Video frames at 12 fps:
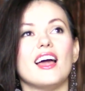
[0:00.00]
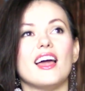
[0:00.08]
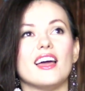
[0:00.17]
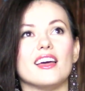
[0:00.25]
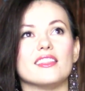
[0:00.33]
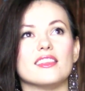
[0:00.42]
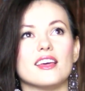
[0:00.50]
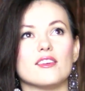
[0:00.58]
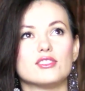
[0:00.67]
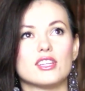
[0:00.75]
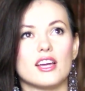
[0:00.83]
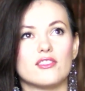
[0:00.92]
And
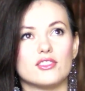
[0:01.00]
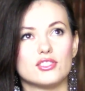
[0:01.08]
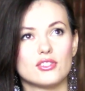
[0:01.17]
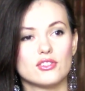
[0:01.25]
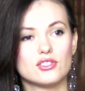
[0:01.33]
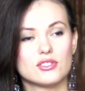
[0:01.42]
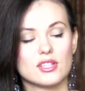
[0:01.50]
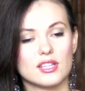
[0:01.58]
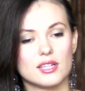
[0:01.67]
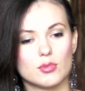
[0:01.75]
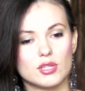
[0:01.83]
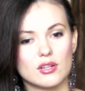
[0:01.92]
after I researched a
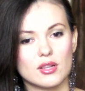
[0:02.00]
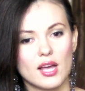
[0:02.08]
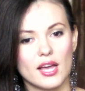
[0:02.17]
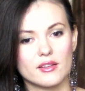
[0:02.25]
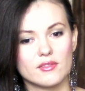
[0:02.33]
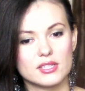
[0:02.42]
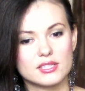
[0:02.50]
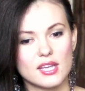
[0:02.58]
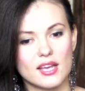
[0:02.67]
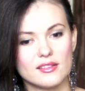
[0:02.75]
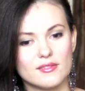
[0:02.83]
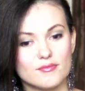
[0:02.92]
little bit online, they
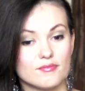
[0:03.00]
said,